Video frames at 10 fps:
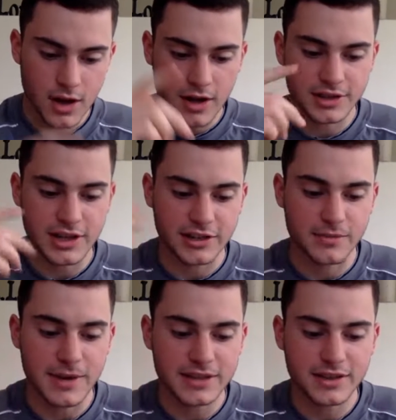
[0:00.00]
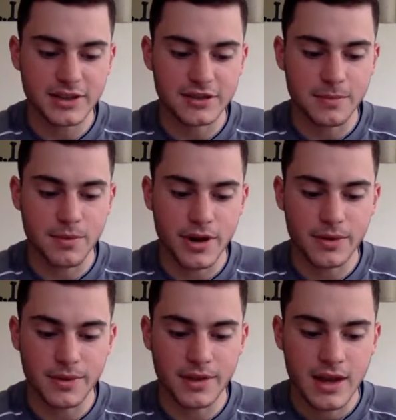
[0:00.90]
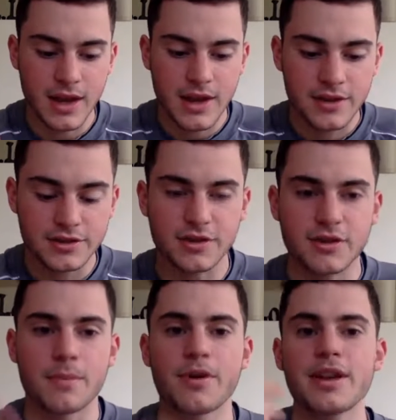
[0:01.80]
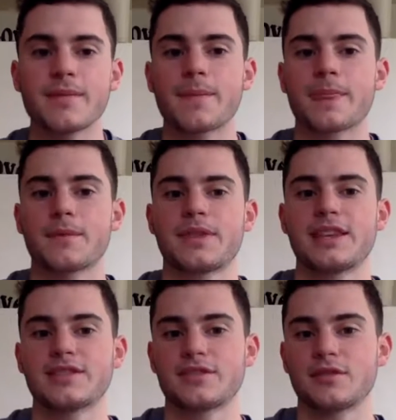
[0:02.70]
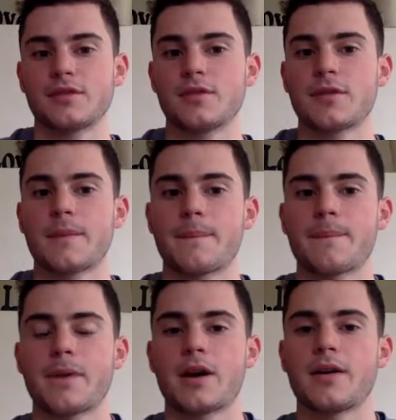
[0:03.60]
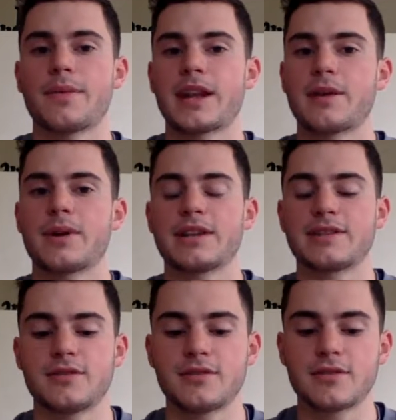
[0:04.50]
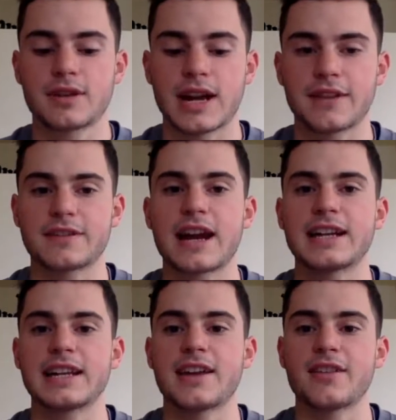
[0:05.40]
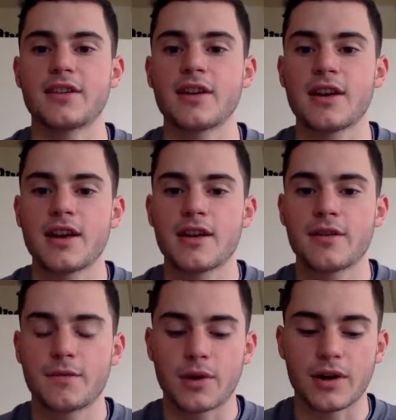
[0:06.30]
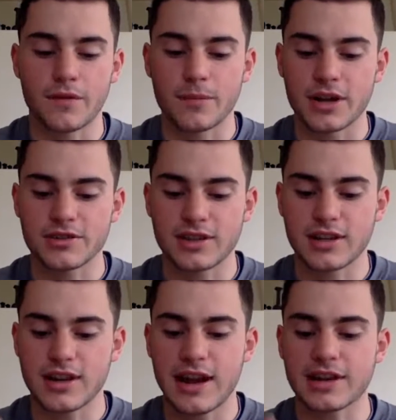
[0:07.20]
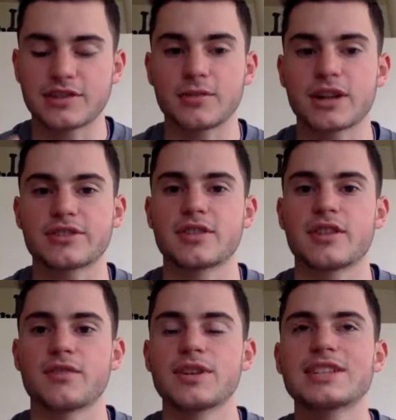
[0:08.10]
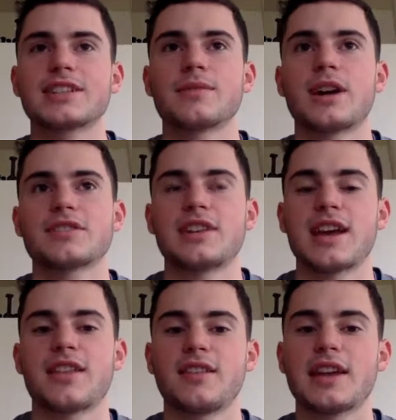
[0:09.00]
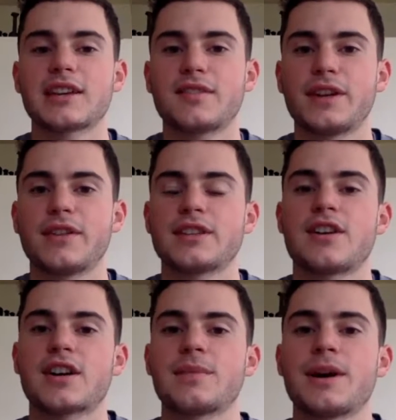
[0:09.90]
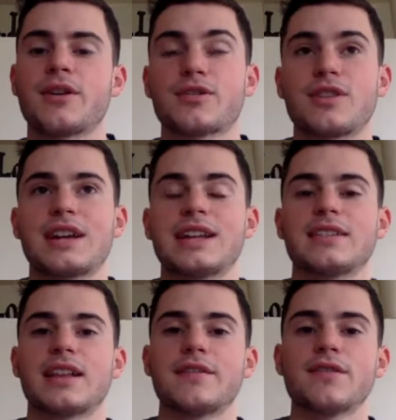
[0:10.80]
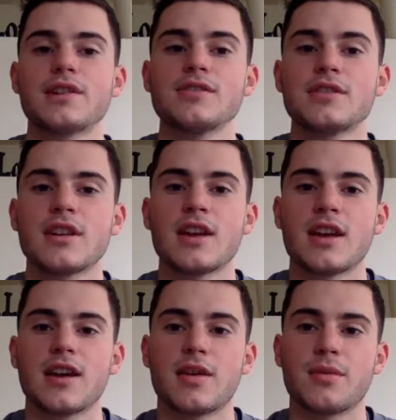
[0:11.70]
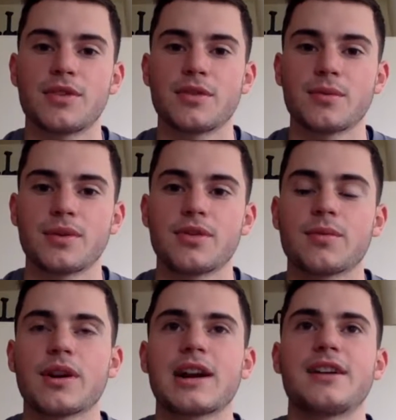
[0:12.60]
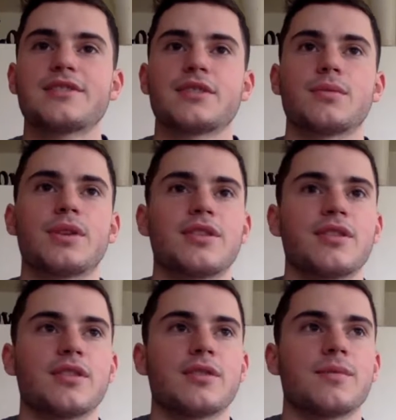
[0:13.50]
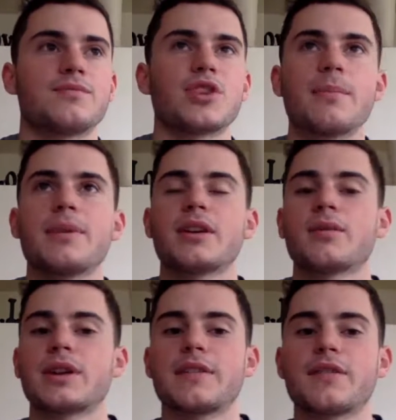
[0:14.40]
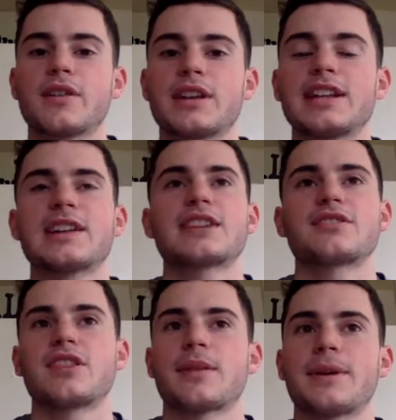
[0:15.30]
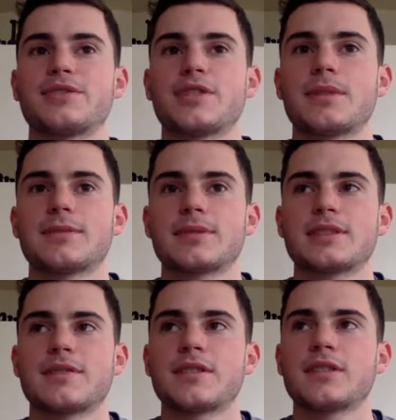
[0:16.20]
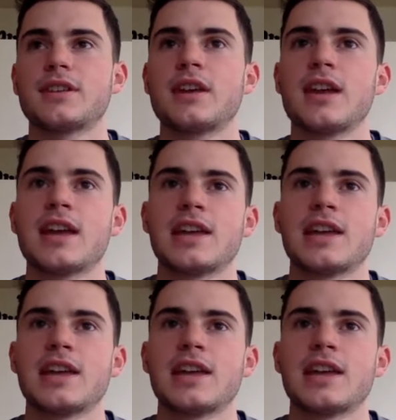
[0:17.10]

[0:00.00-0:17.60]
So yeah, so basically there's a point with, so the point with these two that I wanted to kind of tie together, from watching, I actually recently watched an AthleanX video that talked about creating leverage with your workouts or with your jumping or whatever. He didn't actually talk about jumping specifically.